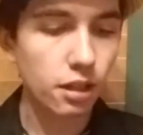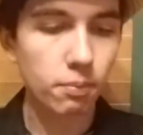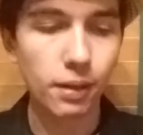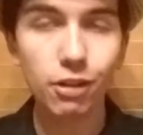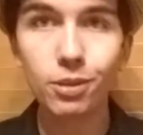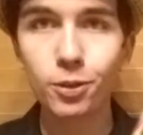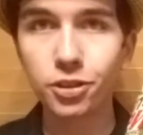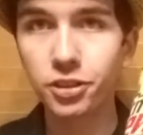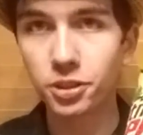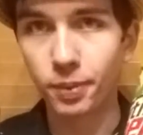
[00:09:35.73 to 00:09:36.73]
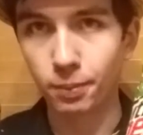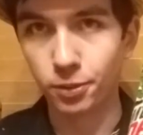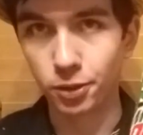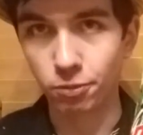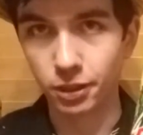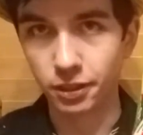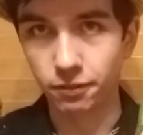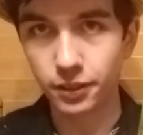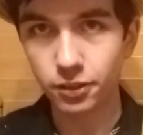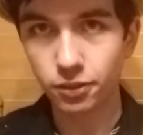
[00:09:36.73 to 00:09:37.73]
Maui Burst is peppered with a
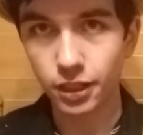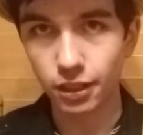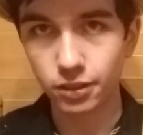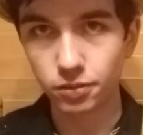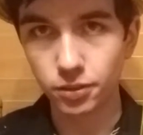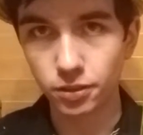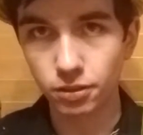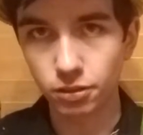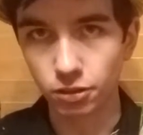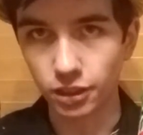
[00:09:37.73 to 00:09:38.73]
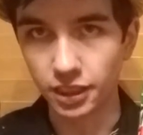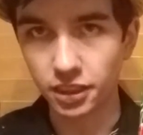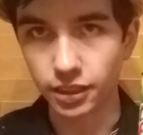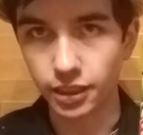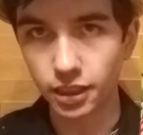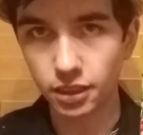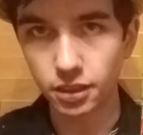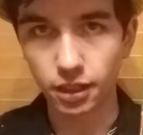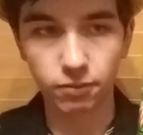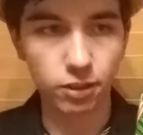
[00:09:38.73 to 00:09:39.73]
few colorful green tikis.
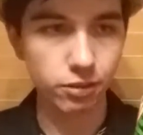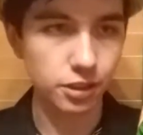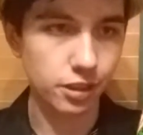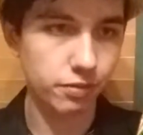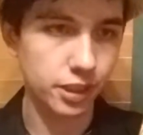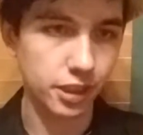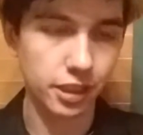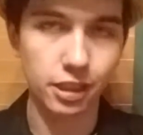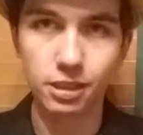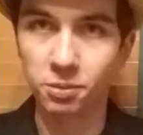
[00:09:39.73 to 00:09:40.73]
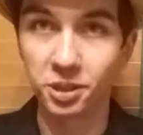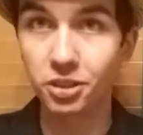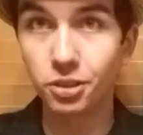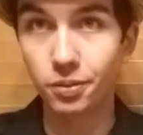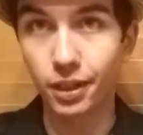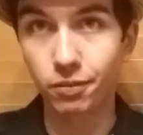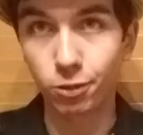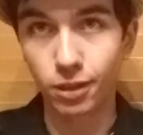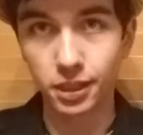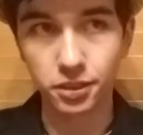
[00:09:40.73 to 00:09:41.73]
I've always loved tikis. I'm a huge fan of
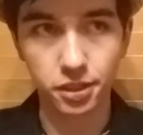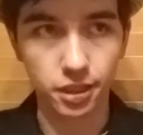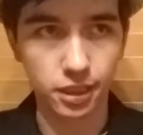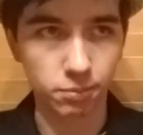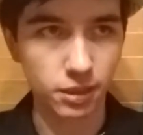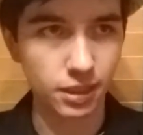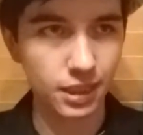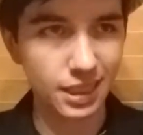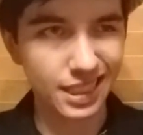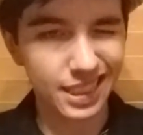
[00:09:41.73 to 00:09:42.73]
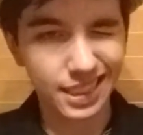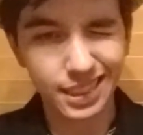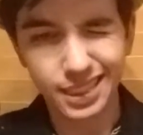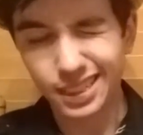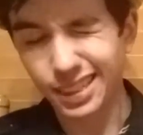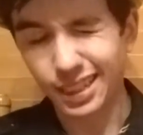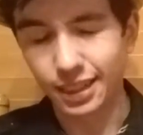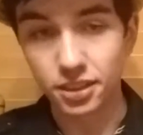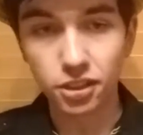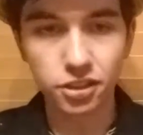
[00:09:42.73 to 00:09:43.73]
Hawaiian's theme. And
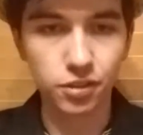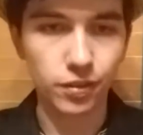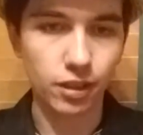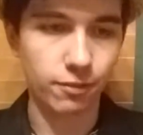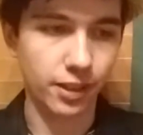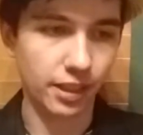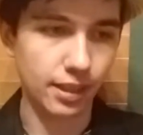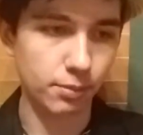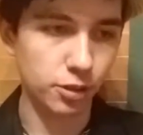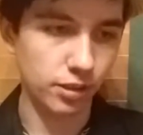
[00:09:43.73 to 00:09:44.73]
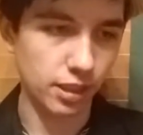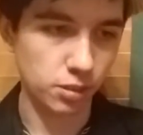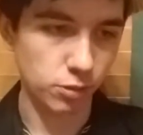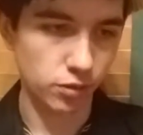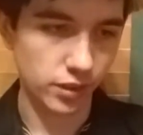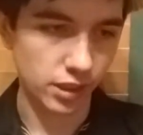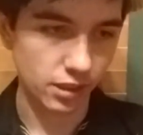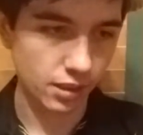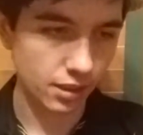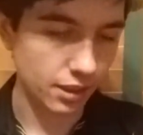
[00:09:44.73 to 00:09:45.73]
it's also very fitting that I'm doing
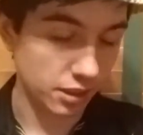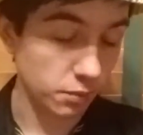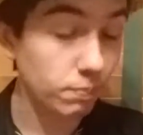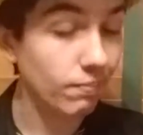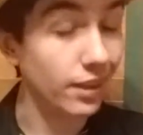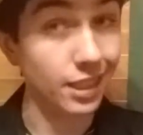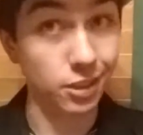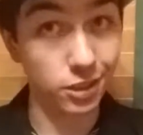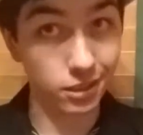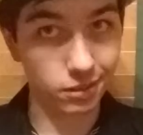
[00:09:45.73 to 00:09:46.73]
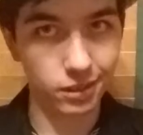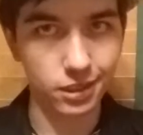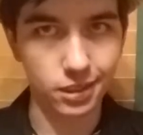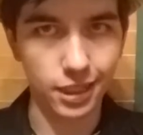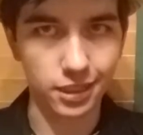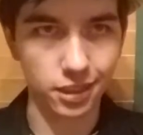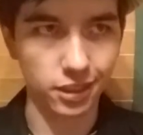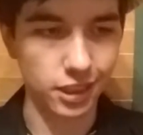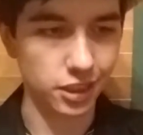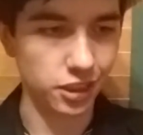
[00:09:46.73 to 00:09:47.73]
this tasting
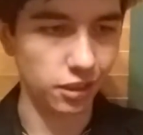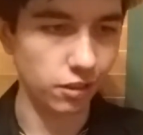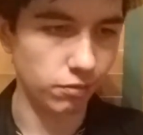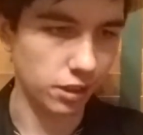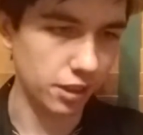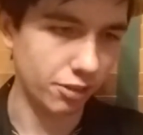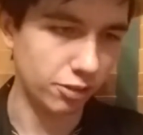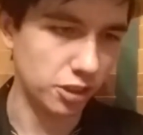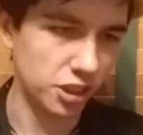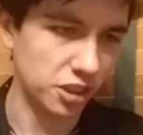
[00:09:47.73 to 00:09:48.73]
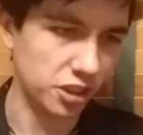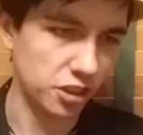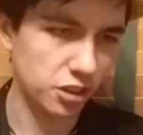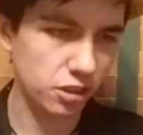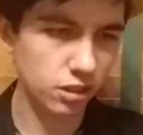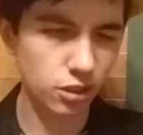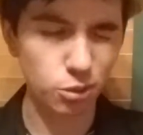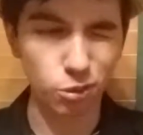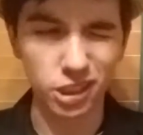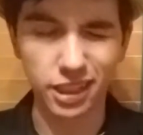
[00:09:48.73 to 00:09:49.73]
session with Lilo and Stitch's
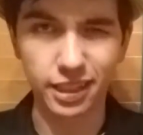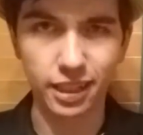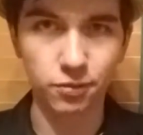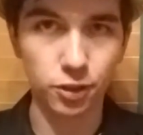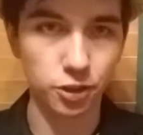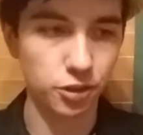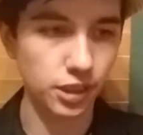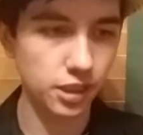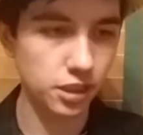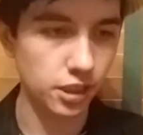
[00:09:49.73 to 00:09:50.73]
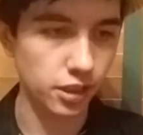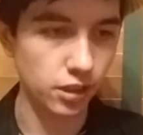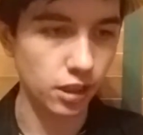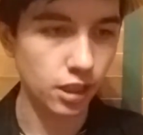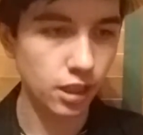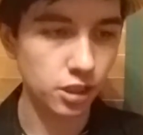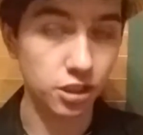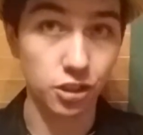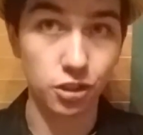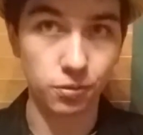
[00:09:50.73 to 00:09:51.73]
20th anniversary this year,
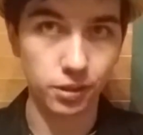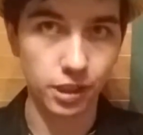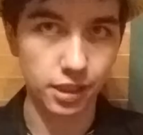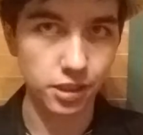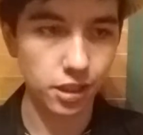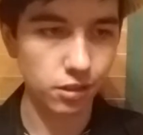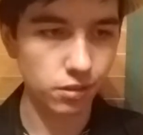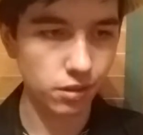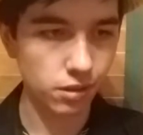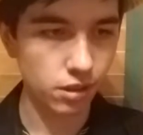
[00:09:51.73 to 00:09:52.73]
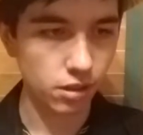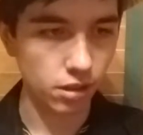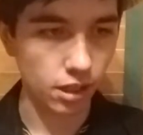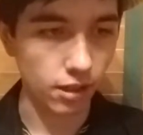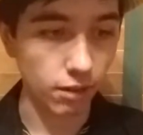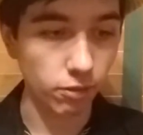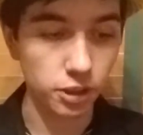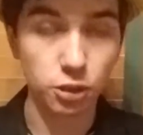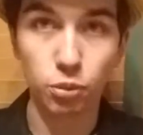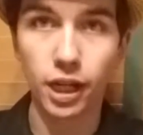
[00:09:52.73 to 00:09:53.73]
just a few days ago.
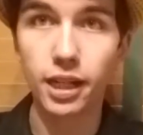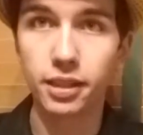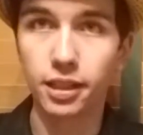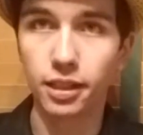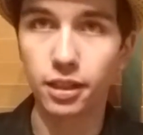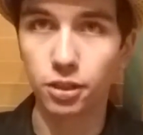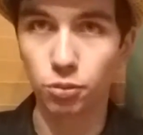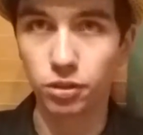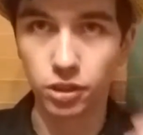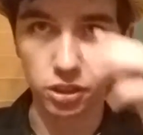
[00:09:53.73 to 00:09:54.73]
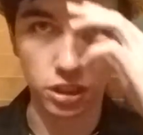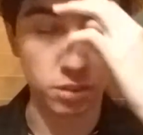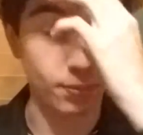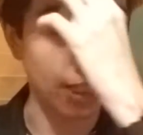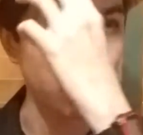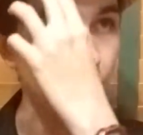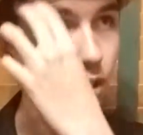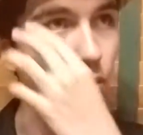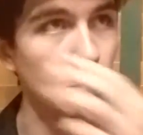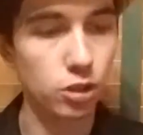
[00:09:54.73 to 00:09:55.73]
Which is what I think is one of Disney's best
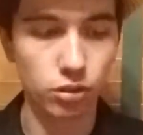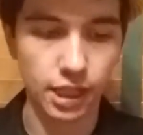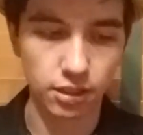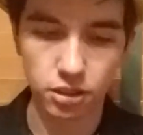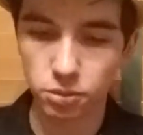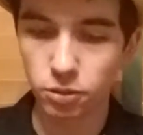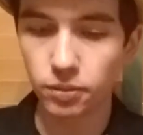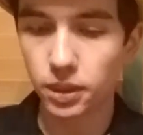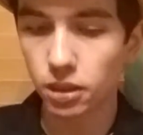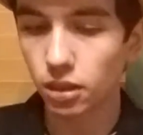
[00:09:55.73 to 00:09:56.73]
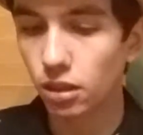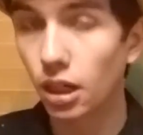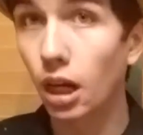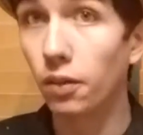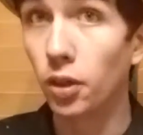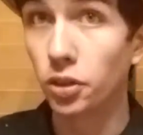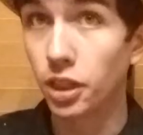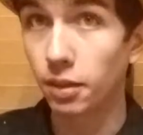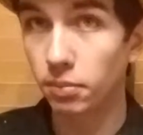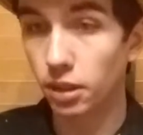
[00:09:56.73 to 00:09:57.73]
2000s movies of all time.